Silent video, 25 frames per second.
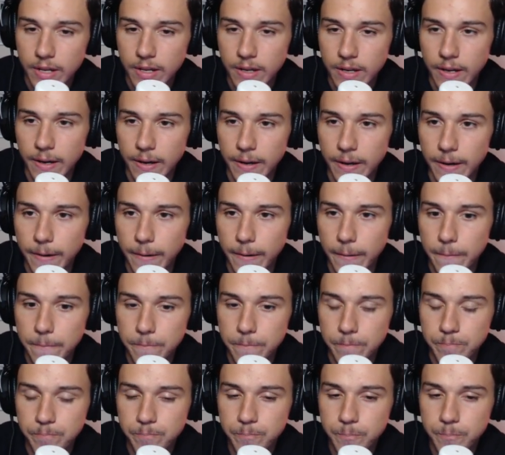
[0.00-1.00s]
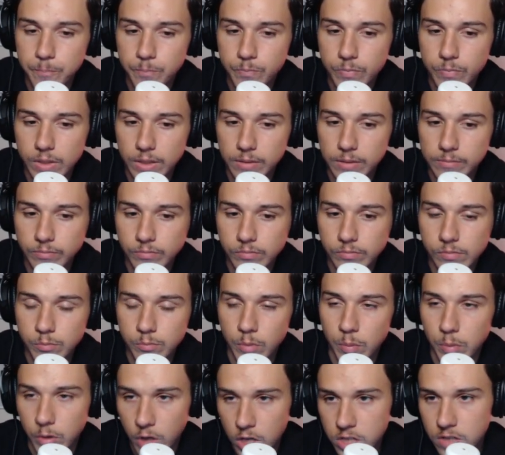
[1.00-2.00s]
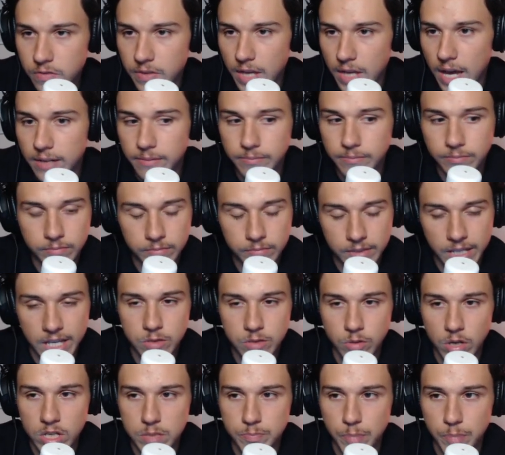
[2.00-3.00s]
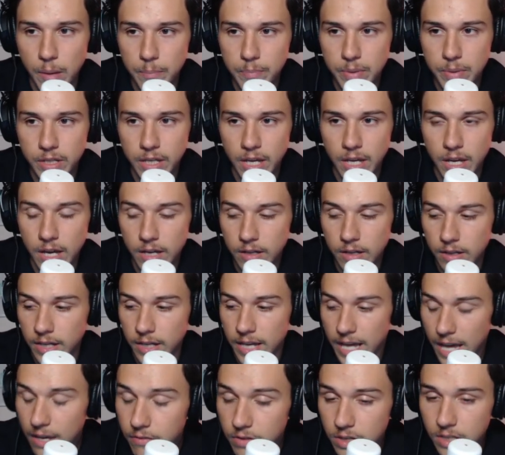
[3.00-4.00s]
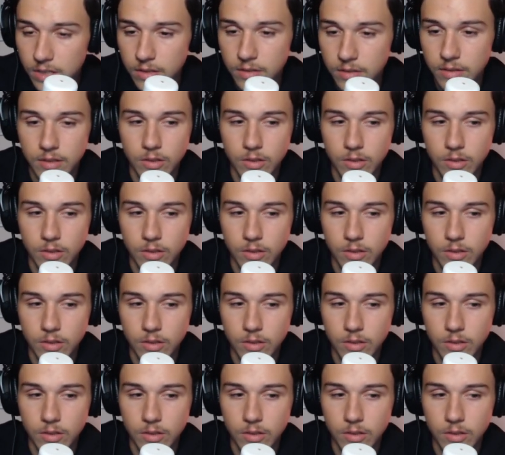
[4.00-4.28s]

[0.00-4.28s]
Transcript: But because of that, DXY is pumping heavy.